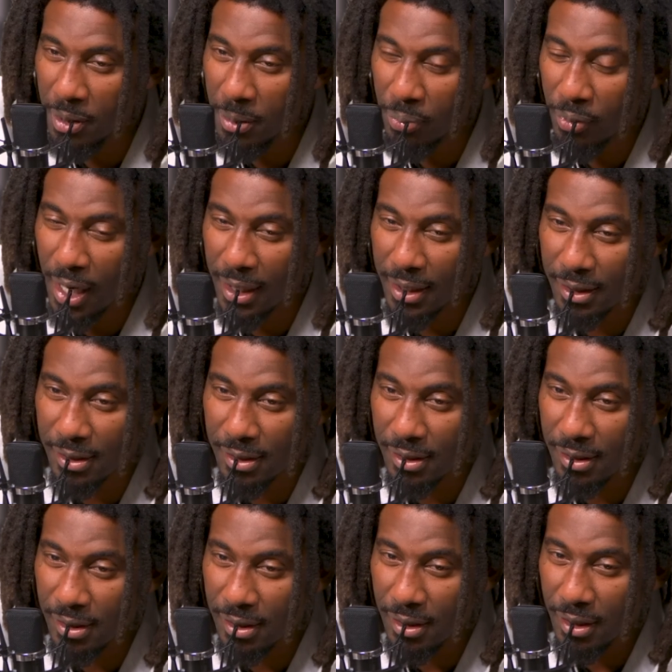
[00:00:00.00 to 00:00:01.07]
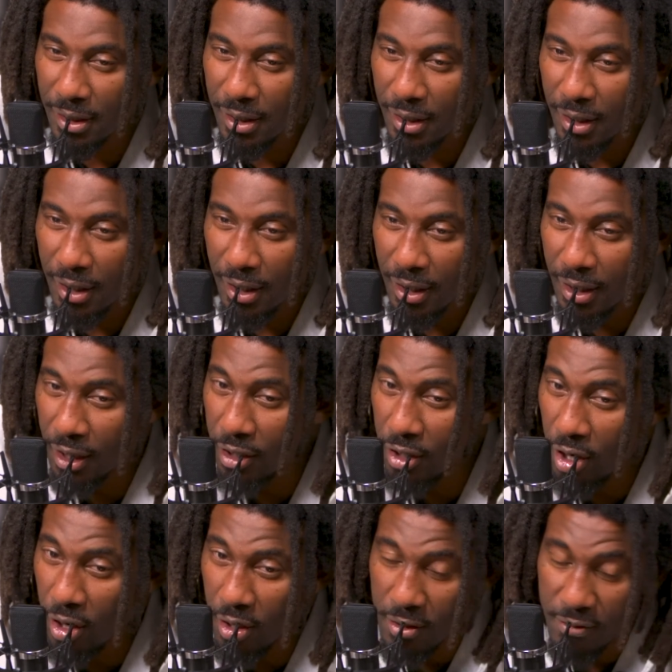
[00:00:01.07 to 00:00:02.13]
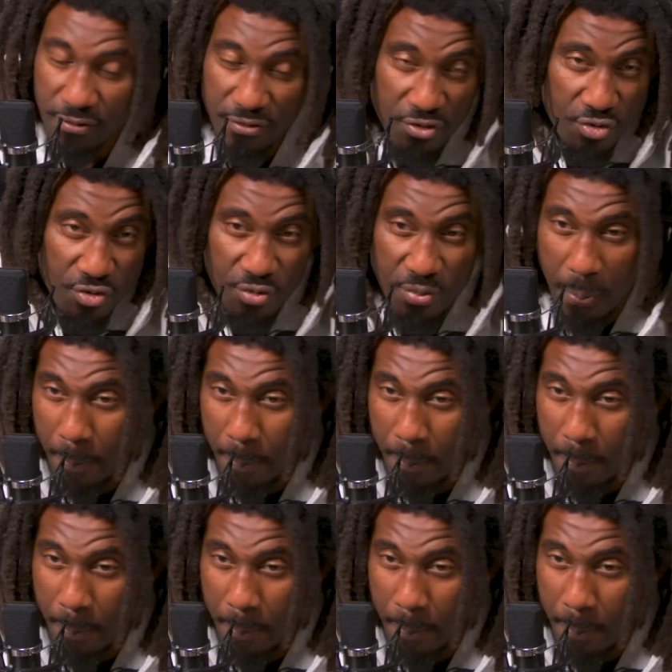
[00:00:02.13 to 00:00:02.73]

me in the practice, and I caught it and